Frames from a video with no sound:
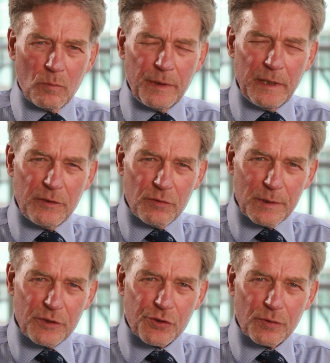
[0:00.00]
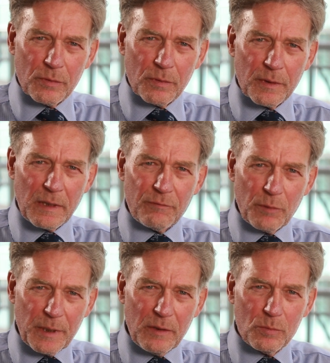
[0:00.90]
We need to ensure that
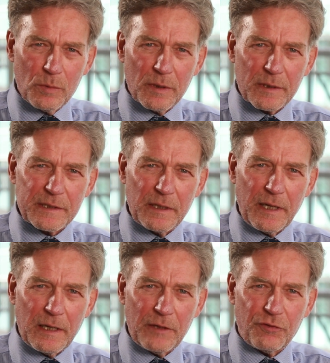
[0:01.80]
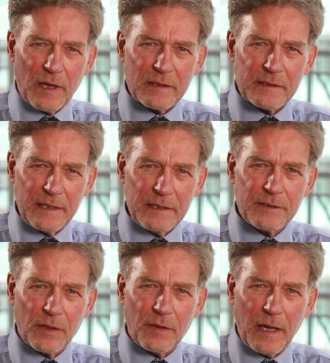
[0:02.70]
everybody who works in the NHS
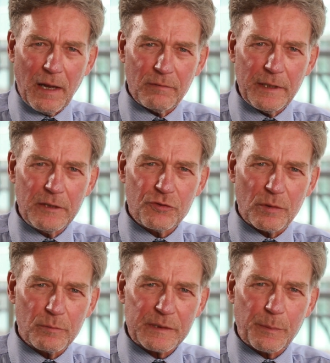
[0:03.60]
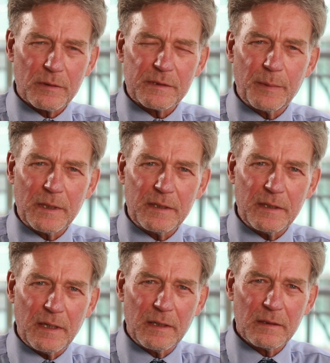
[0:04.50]
sees that they have leadership
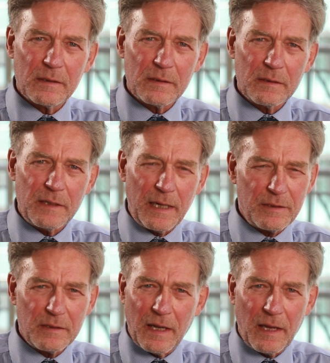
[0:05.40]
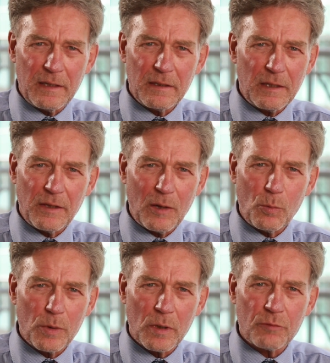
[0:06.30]
responsibility day to day in their
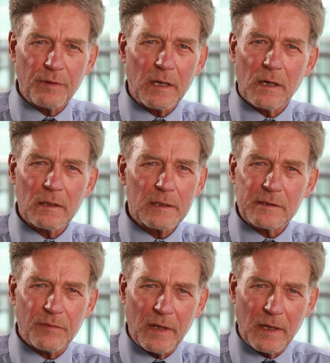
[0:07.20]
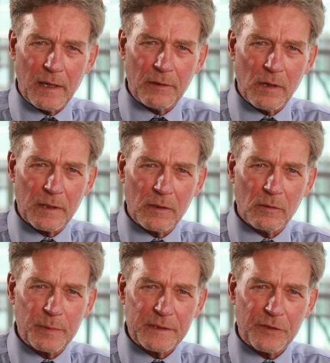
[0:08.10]
work, regardless of their
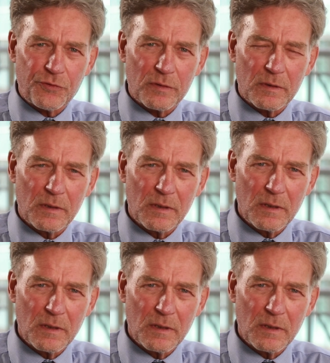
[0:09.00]
hierarchical position.